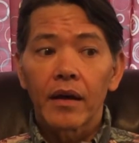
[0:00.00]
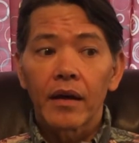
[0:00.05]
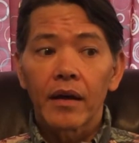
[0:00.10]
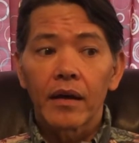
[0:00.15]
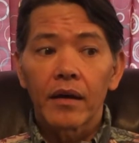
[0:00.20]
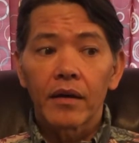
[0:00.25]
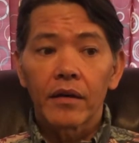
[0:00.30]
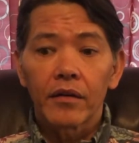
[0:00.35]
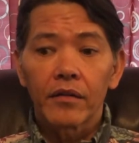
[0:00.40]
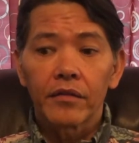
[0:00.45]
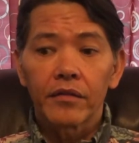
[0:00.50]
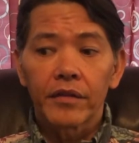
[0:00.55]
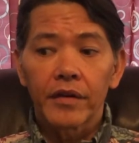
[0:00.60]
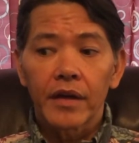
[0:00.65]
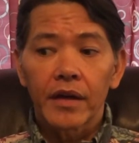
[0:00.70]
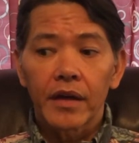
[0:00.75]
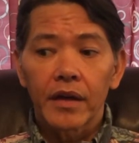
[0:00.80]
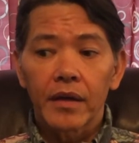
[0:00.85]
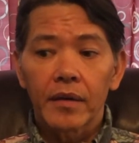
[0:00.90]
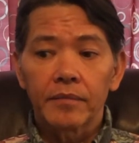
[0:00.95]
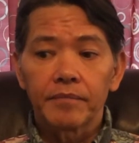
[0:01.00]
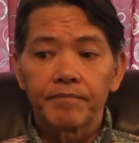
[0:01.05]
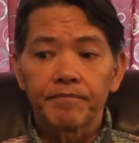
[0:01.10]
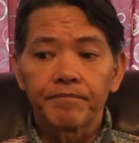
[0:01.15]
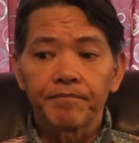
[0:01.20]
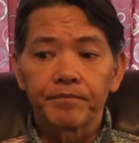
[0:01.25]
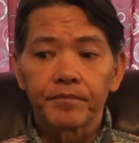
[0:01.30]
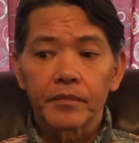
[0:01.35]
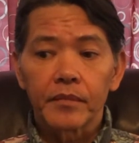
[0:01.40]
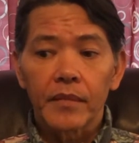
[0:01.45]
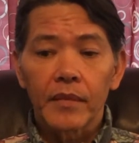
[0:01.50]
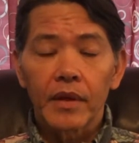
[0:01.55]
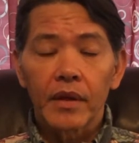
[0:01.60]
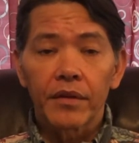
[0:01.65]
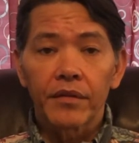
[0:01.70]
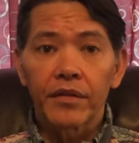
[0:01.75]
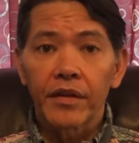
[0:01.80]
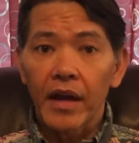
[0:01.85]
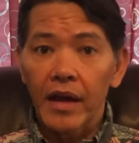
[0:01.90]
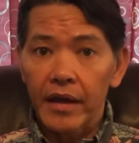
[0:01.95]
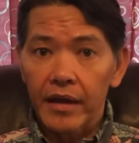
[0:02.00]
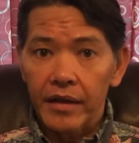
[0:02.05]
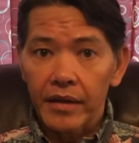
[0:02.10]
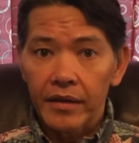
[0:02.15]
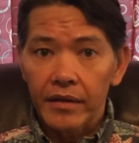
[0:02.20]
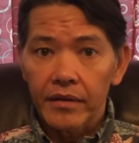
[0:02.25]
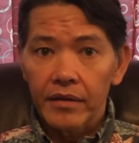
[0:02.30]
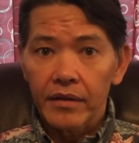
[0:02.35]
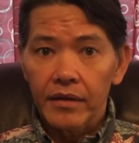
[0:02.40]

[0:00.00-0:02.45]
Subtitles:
of diet,